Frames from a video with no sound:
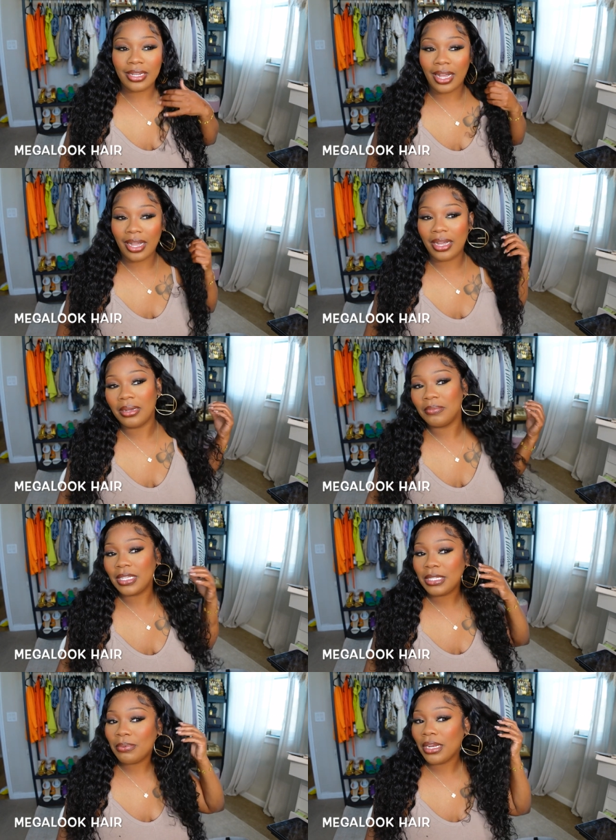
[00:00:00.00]
Um,
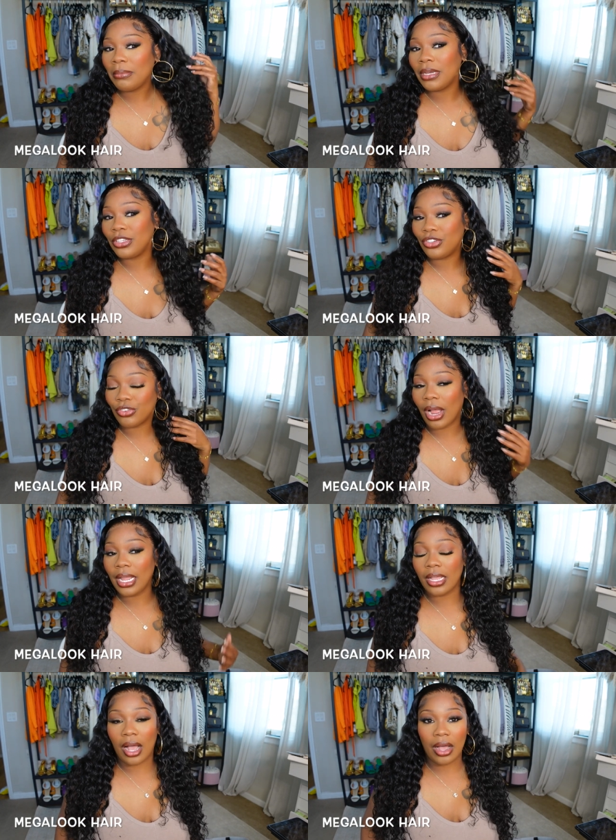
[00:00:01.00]
it's pretty much dry,
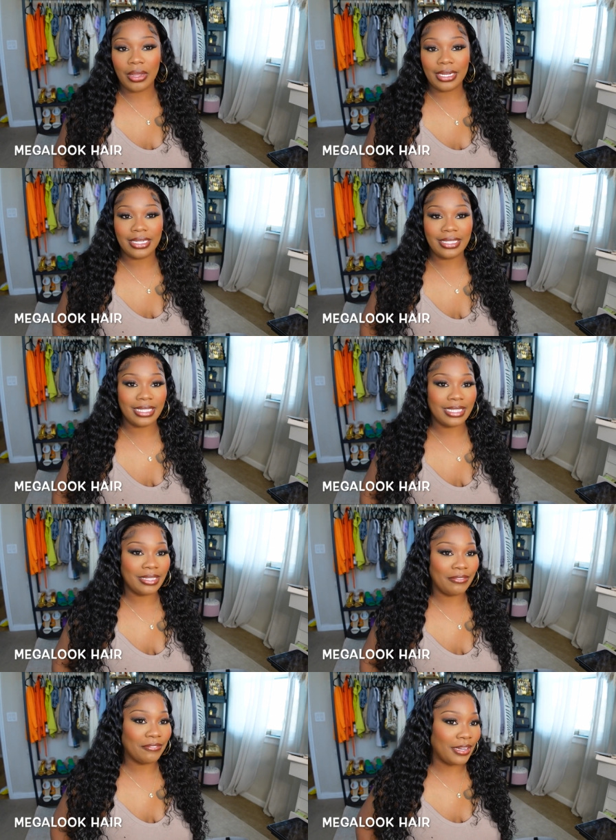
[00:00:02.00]
y'all, and this is
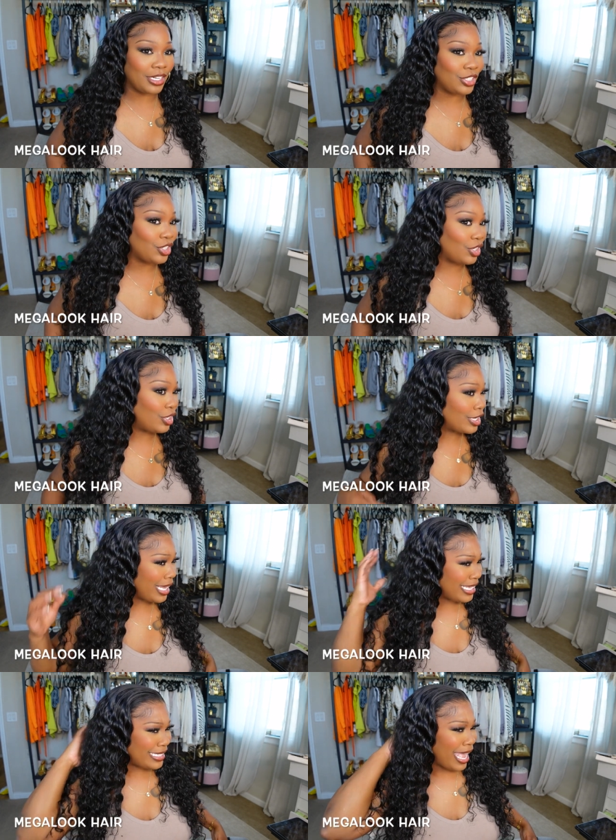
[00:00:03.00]
the finished
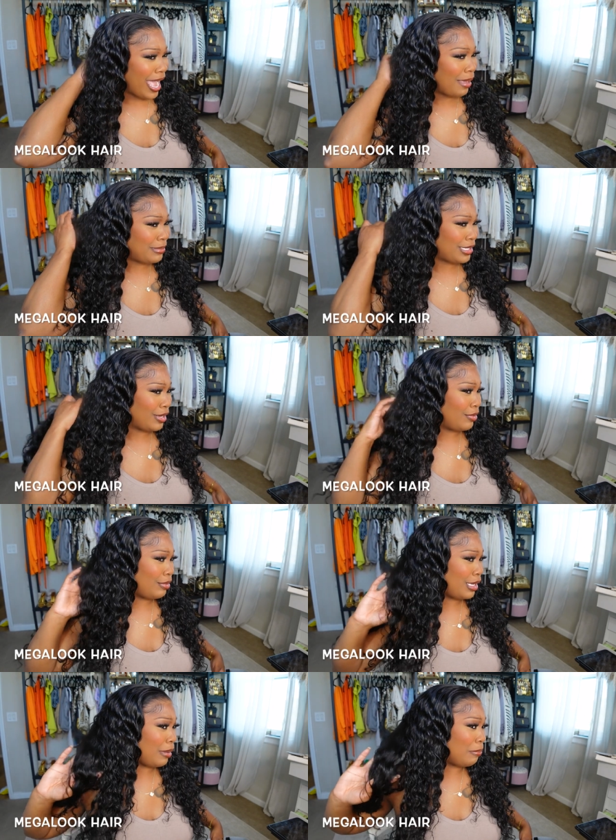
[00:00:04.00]
look. It's
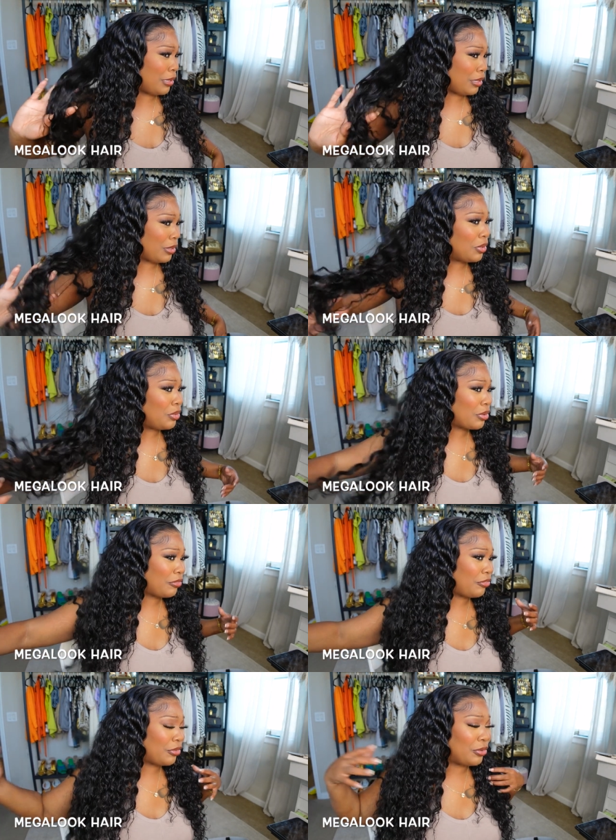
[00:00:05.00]
absolutely
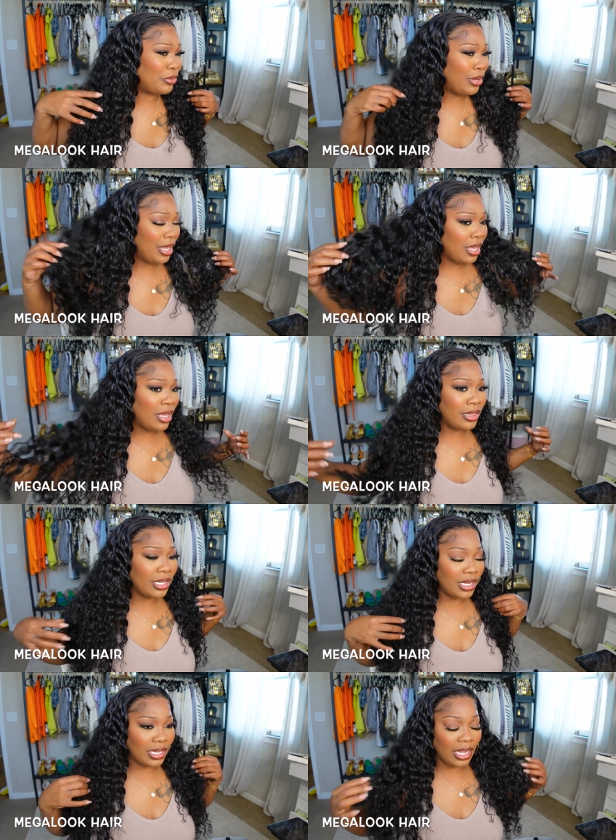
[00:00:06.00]
beautiful.
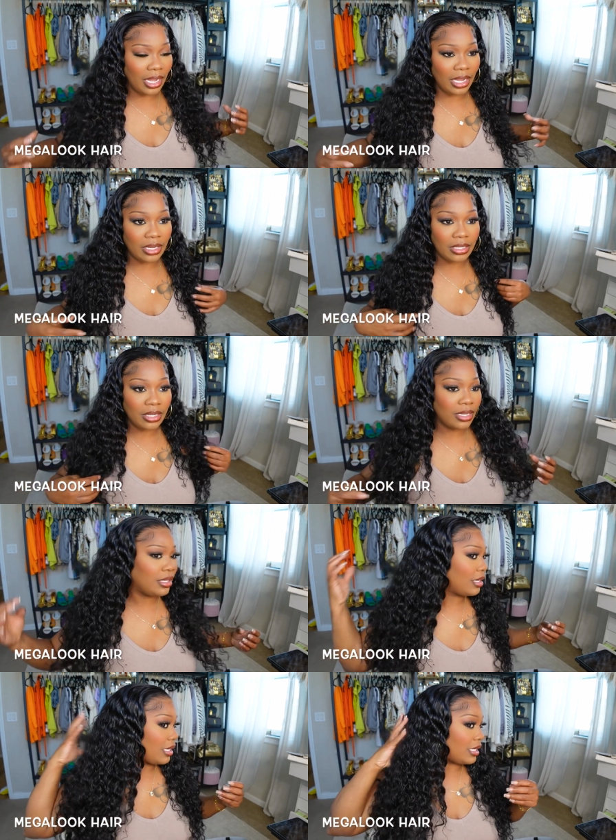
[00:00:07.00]
Look at that.
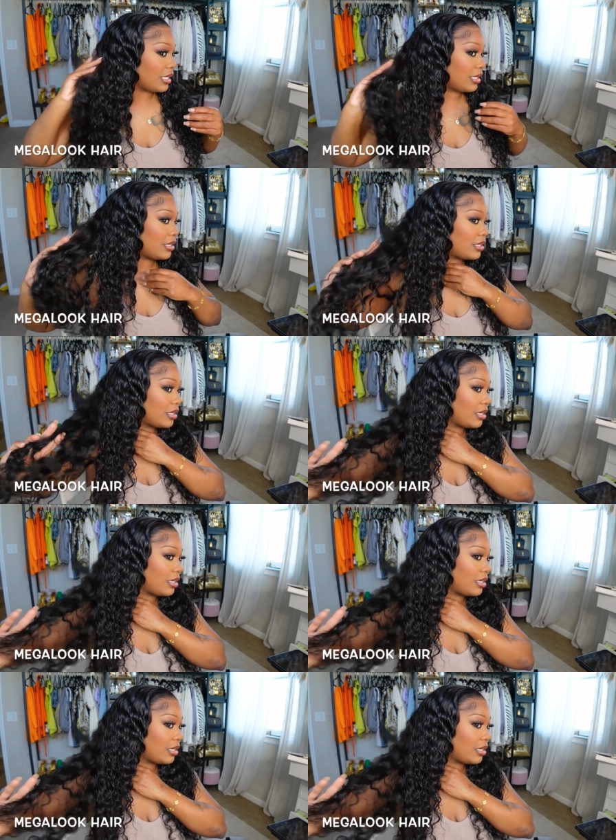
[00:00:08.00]
Look at this.